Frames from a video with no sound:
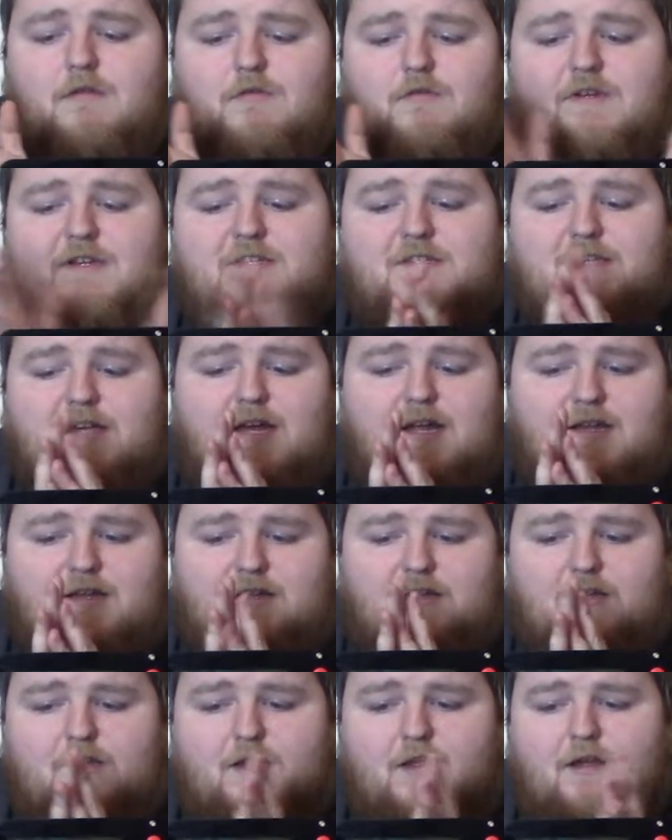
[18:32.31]
we
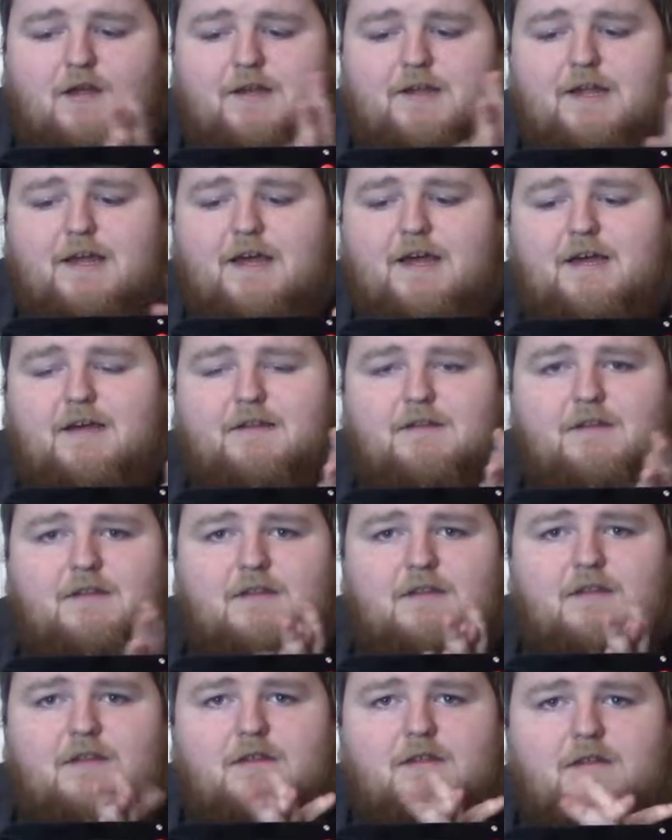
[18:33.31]
decided to contact
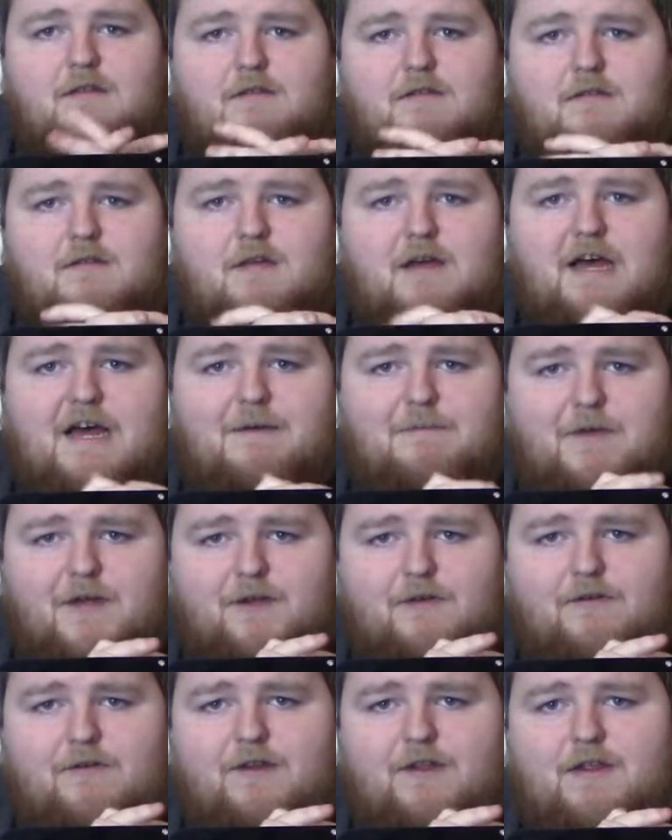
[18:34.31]
the
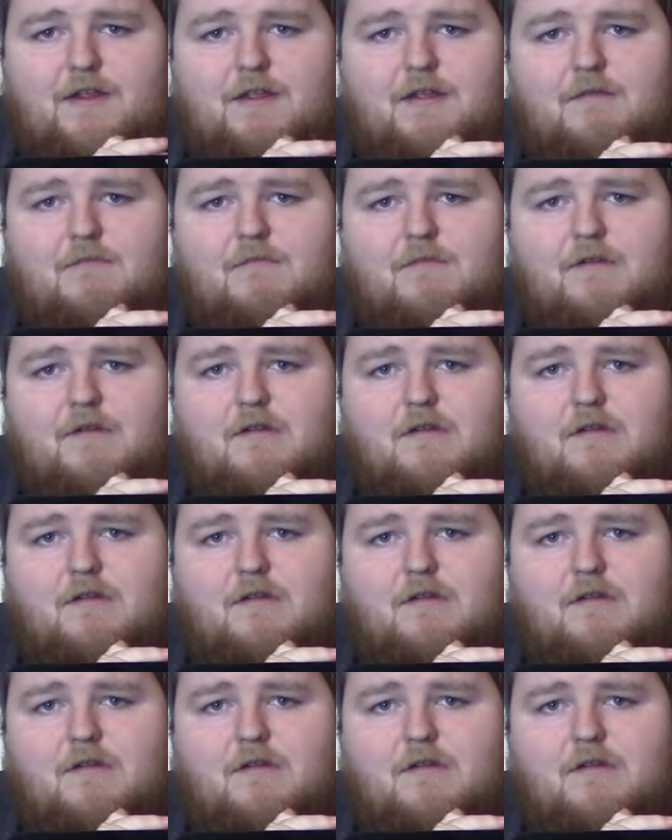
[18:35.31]
iMaker team,